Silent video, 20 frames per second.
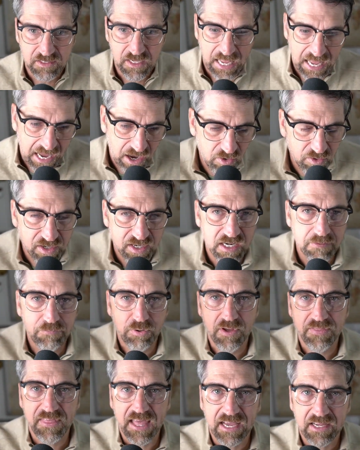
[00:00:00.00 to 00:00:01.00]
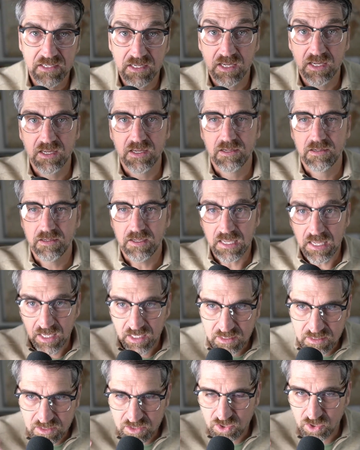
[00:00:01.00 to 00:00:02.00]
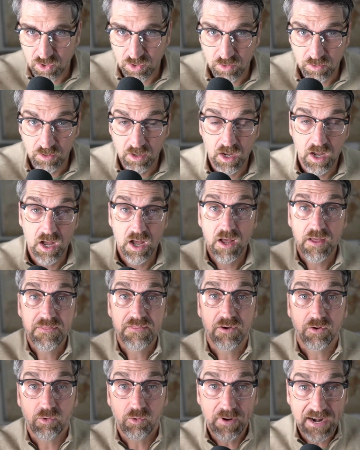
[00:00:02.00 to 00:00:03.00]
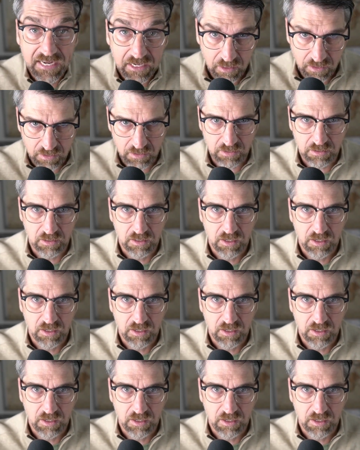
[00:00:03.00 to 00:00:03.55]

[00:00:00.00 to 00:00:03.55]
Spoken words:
How can I put that into the regular,